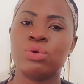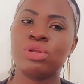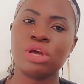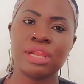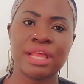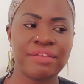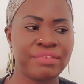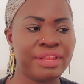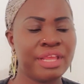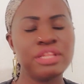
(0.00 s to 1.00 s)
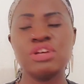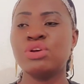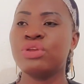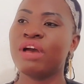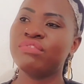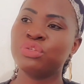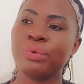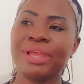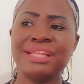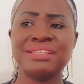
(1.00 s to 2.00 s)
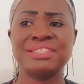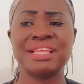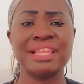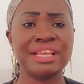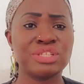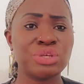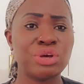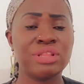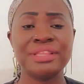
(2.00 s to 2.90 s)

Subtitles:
call her every day. No, you have to wait. It's election.